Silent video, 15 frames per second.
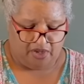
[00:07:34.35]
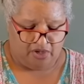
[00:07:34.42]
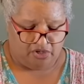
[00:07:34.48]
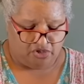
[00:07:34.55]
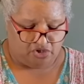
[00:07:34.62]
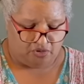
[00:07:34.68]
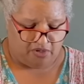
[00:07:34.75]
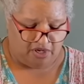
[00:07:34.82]

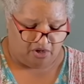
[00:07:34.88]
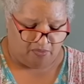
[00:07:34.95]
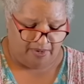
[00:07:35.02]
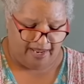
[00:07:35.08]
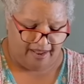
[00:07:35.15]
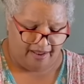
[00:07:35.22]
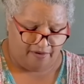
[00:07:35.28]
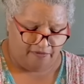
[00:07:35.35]
So here we
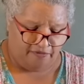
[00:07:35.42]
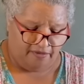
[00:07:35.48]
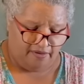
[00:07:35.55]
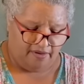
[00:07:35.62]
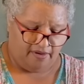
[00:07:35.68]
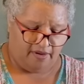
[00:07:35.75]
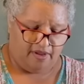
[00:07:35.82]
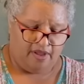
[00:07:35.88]
have
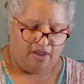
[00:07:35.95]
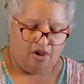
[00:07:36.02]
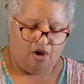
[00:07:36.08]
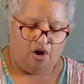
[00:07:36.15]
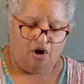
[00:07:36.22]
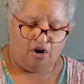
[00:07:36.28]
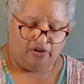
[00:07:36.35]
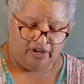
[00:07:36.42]

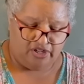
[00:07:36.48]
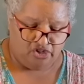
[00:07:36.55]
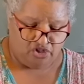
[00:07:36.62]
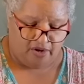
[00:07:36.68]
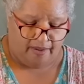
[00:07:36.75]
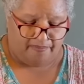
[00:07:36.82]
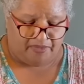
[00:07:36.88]
orange.